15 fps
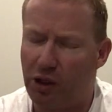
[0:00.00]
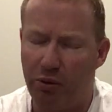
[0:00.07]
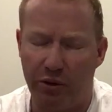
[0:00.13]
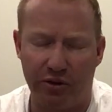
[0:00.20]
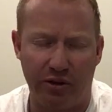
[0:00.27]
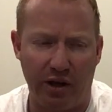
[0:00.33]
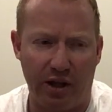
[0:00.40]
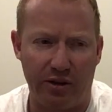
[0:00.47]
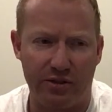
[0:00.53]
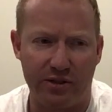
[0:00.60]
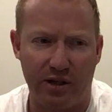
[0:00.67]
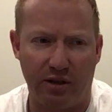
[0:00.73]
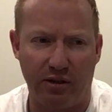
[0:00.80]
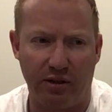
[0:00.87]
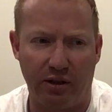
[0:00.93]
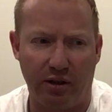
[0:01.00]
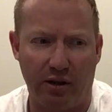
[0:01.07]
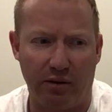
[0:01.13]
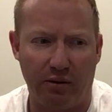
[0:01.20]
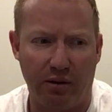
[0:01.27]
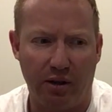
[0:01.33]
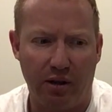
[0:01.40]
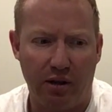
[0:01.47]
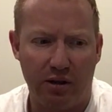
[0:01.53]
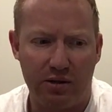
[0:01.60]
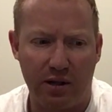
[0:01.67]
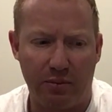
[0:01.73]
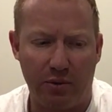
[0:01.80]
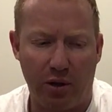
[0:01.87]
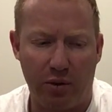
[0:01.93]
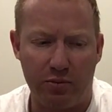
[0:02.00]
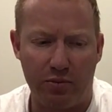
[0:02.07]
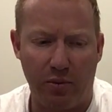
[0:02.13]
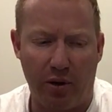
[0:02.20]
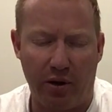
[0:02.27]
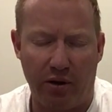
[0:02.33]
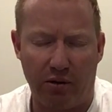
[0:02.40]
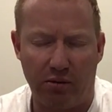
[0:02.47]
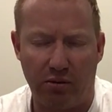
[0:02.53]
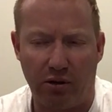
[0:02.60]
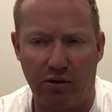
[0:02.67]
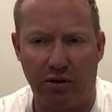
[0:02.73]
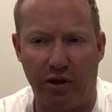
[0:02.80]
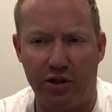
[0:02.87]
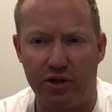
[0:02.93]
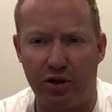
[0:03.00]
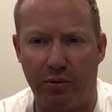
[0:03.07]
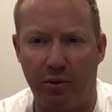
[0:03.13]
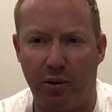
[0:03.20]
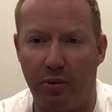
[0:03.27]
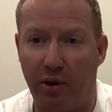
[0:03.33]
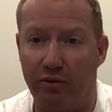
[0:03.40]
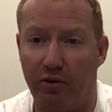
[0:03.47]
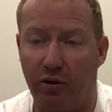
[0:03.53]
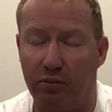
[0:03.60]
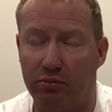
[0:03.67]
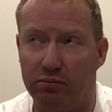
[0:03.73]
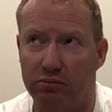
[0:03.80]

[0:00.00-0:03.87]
What's another seller that I sometimes buy, online shop that I buy from?